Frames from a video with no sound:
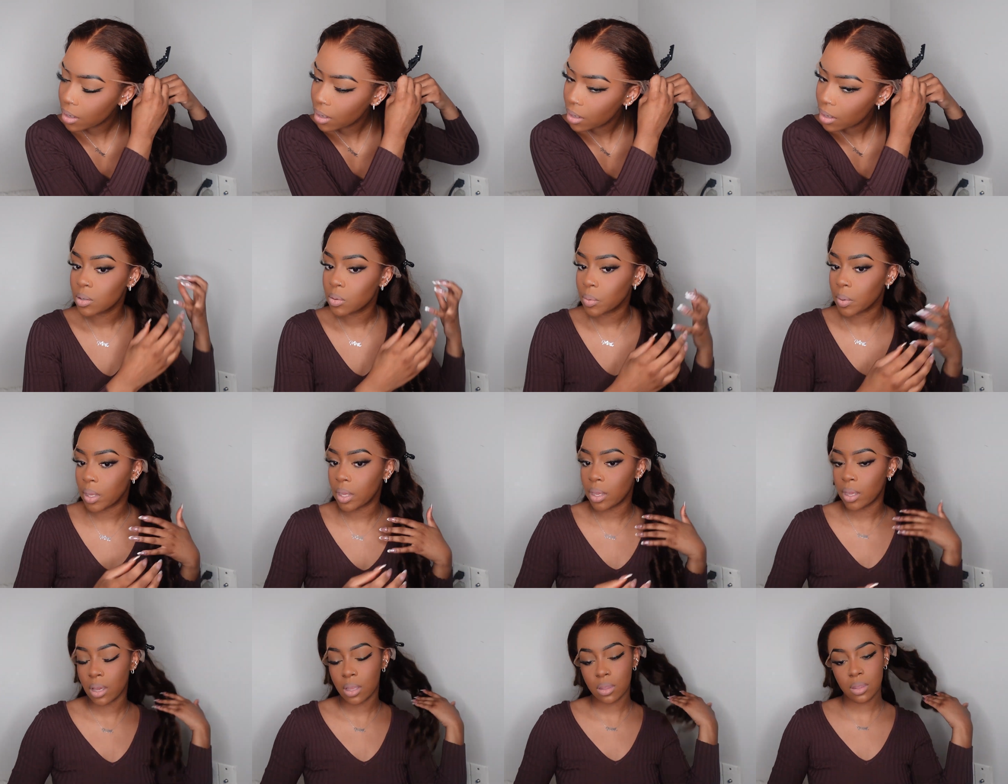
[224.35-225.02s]
so we
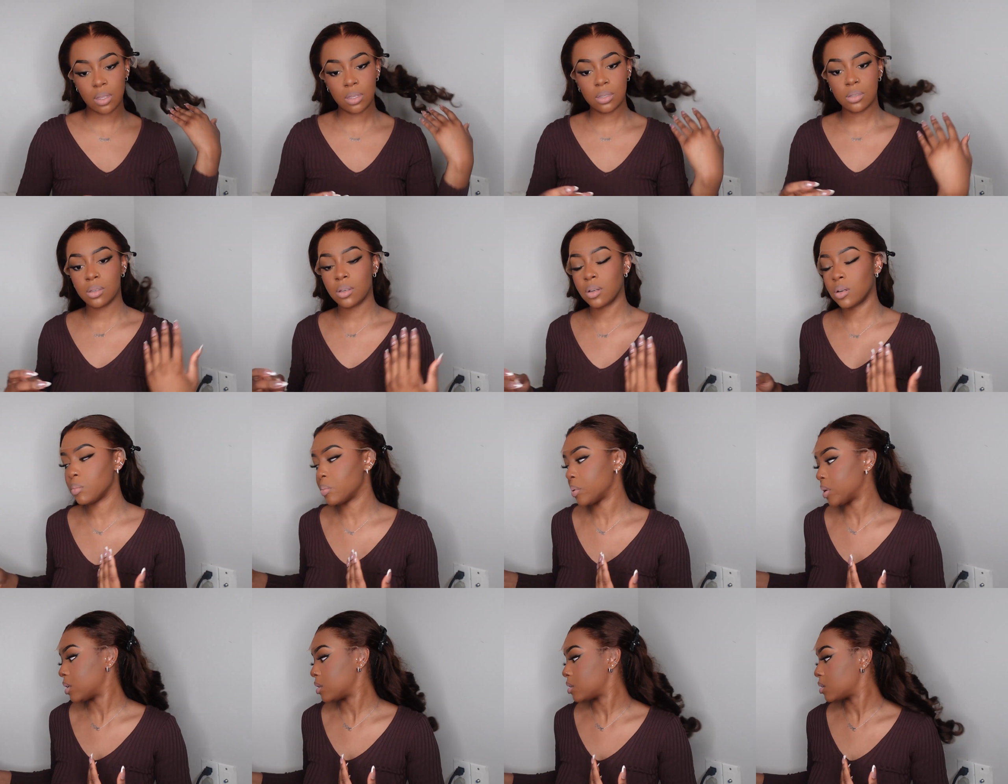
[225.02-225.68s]
can cut these
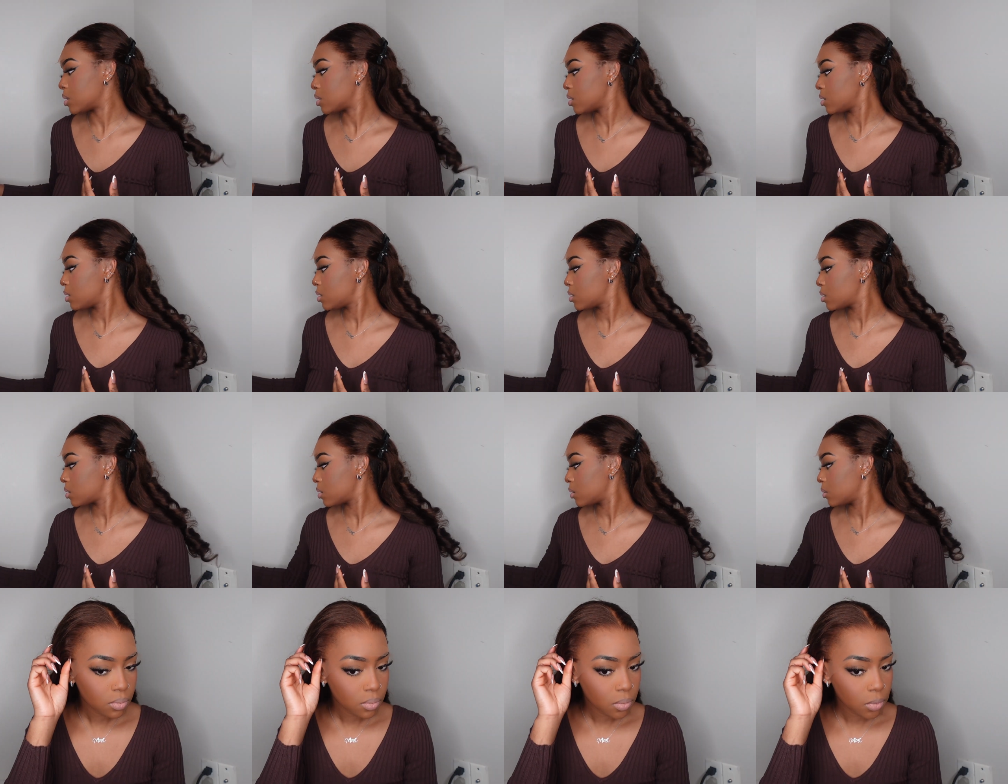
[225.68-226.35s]
earpieces.